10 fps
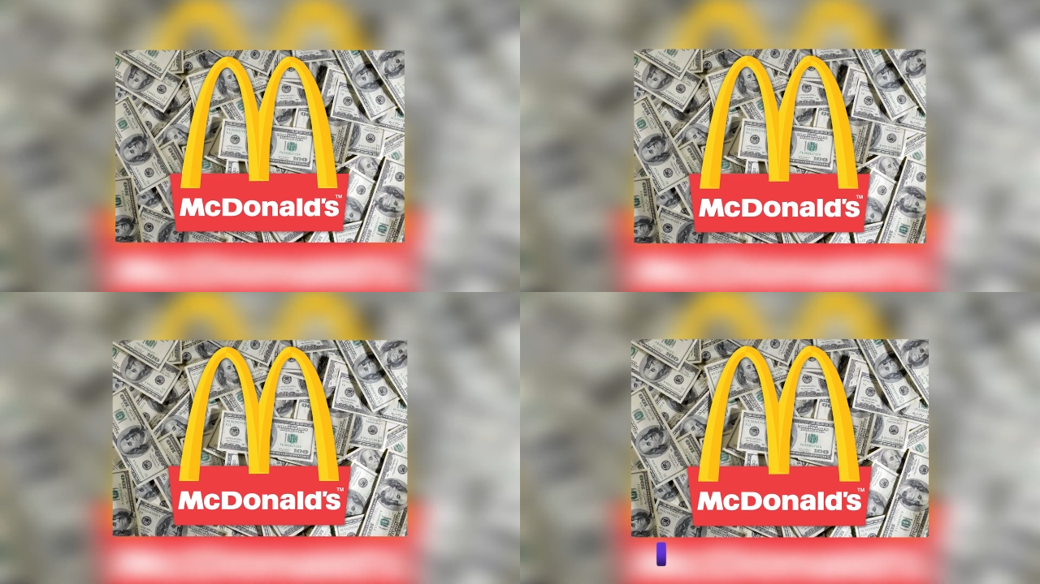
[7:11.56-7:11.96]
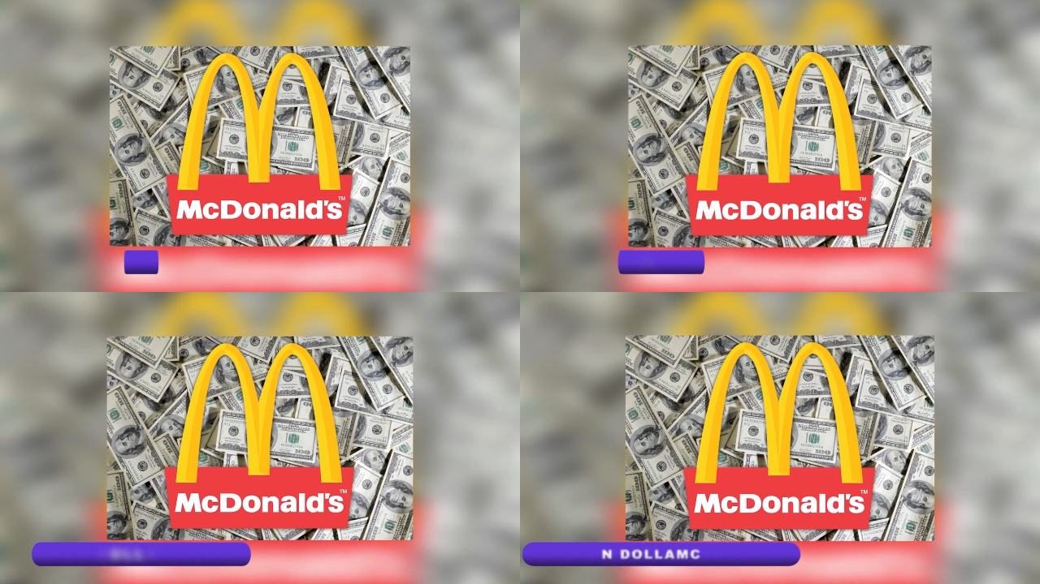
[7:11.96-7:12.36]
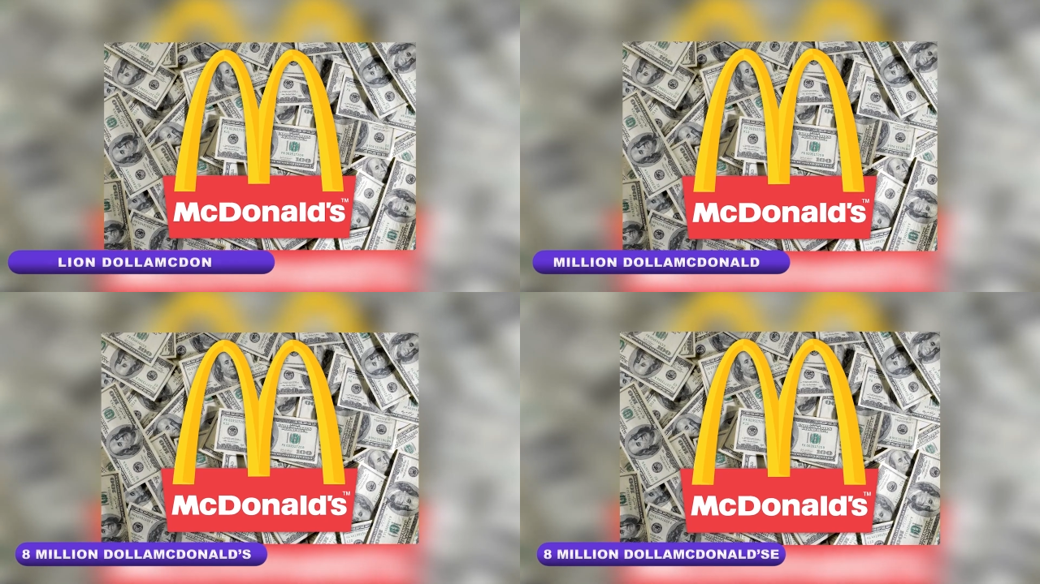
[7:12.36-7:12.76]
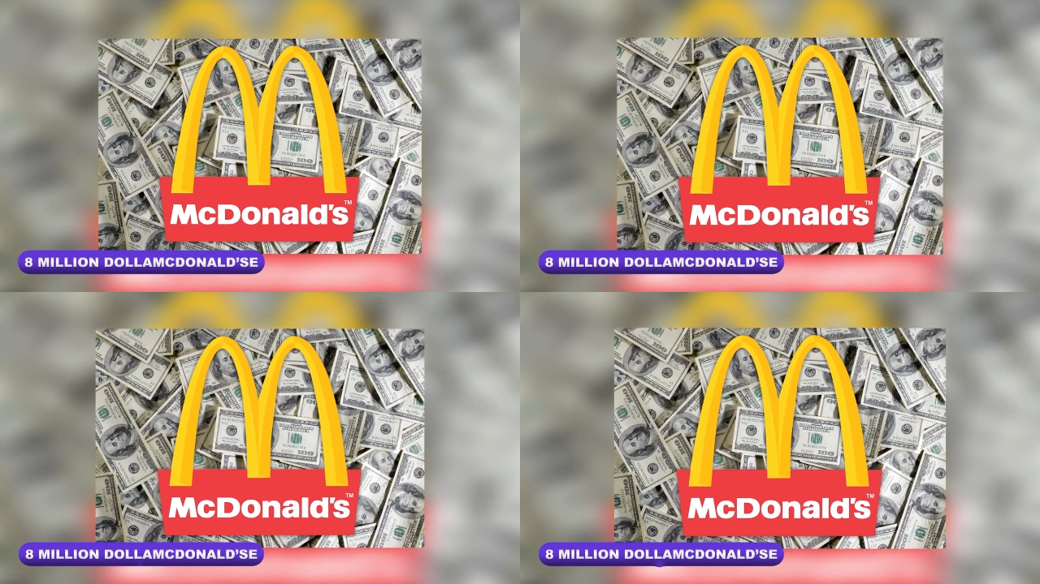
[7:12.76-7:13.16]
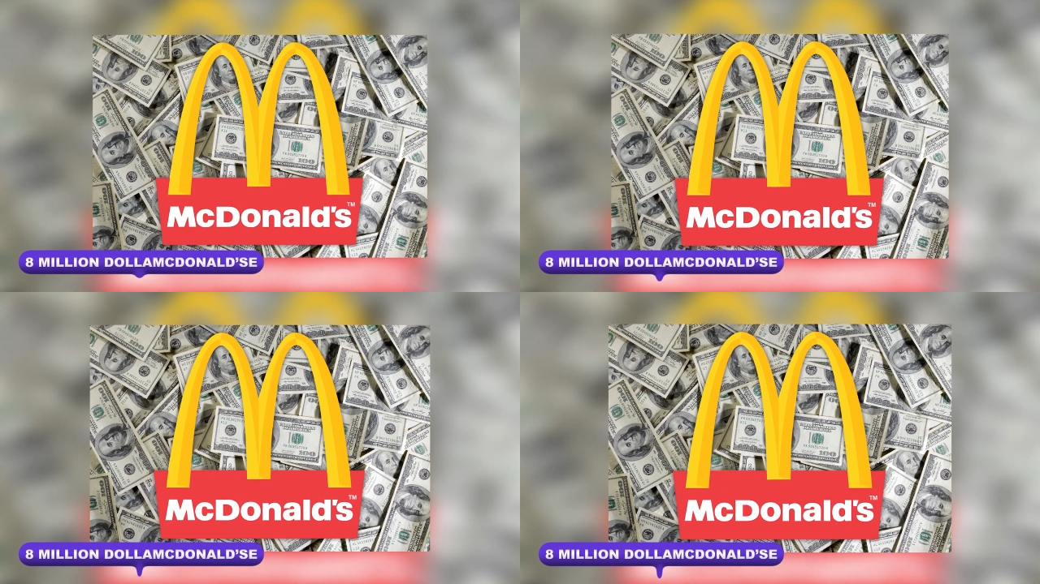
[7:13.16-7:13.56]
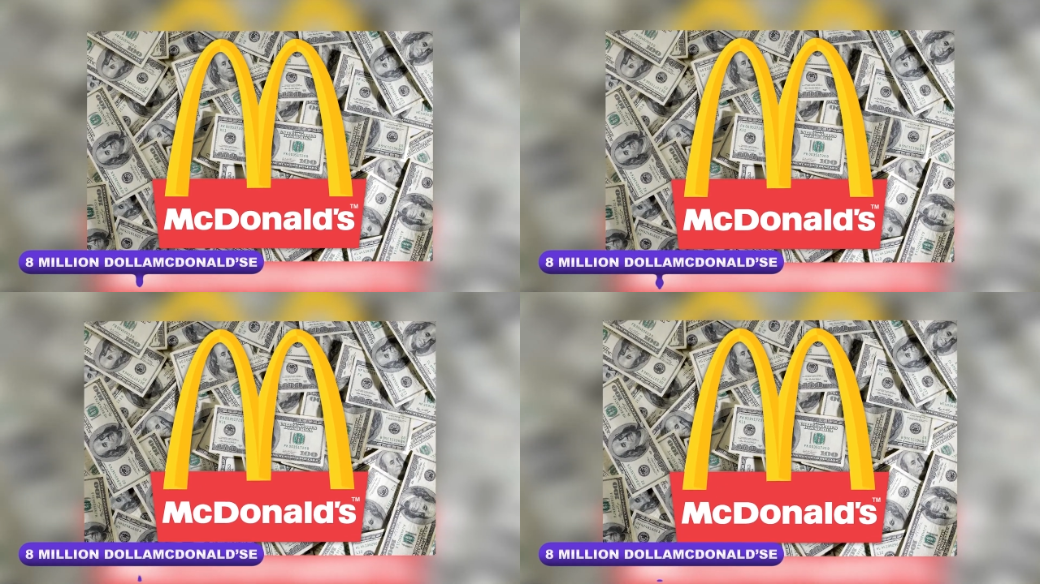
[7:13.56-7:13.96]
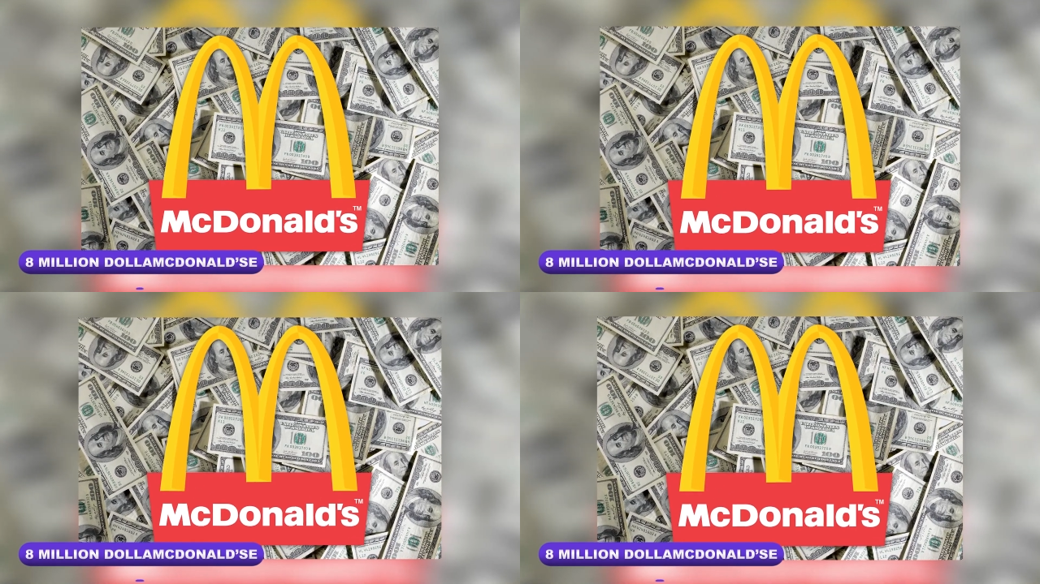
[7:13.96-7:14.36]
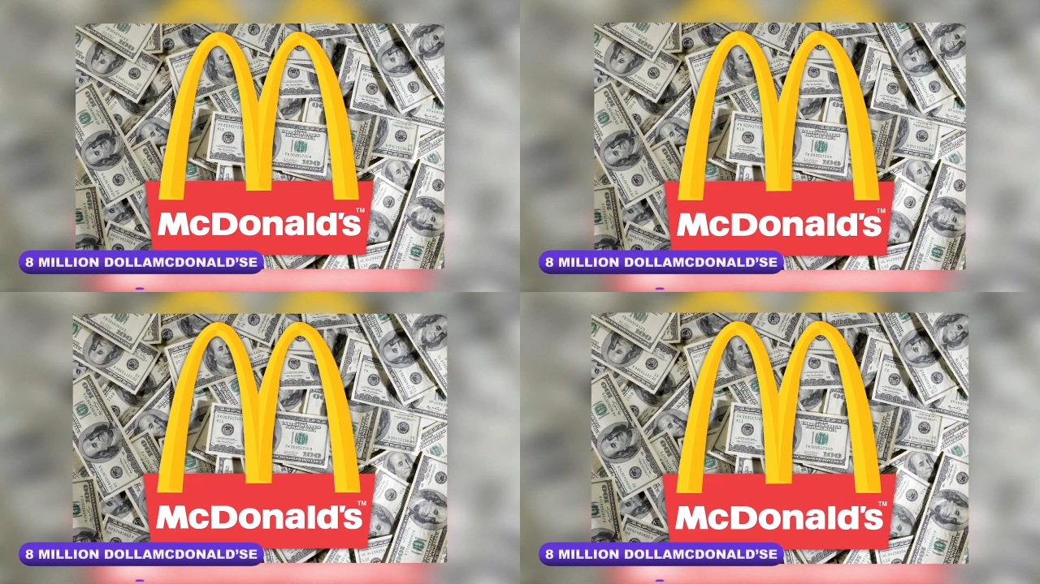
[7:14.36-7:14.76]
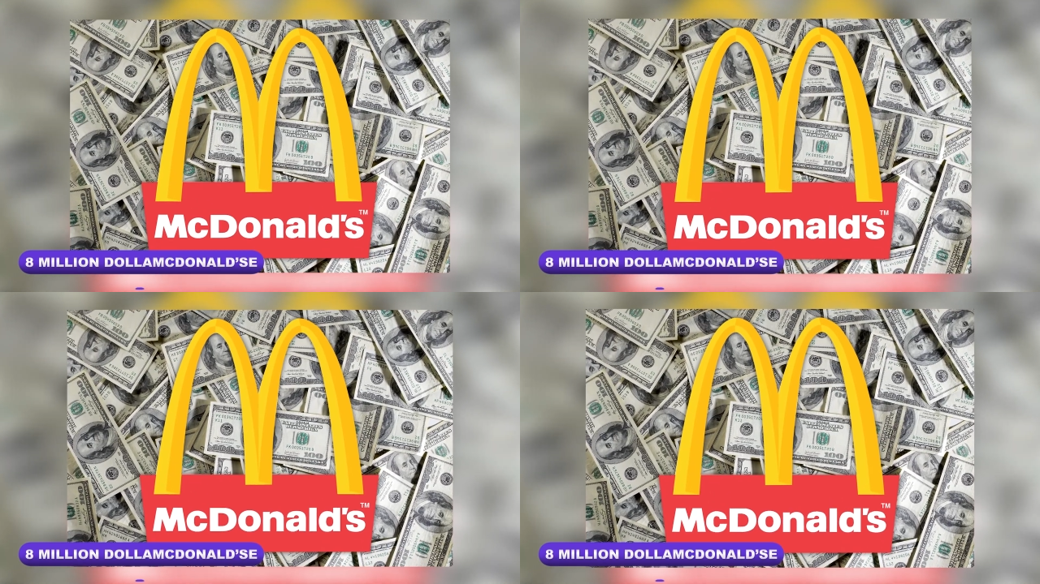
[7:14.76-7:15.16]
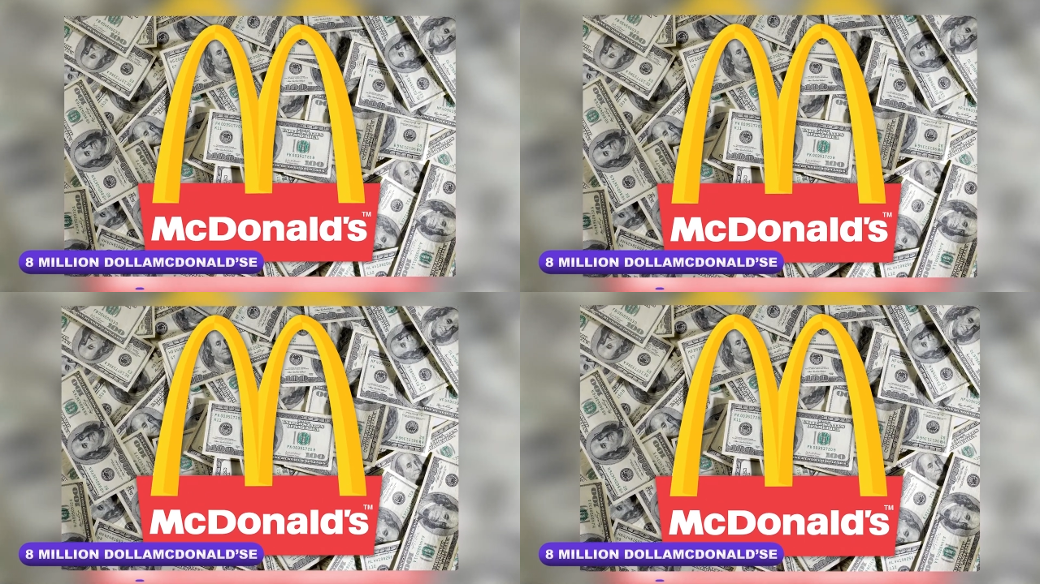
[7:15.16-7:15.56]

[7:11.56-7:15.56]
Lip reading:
No face is visible, so there are no lips to read.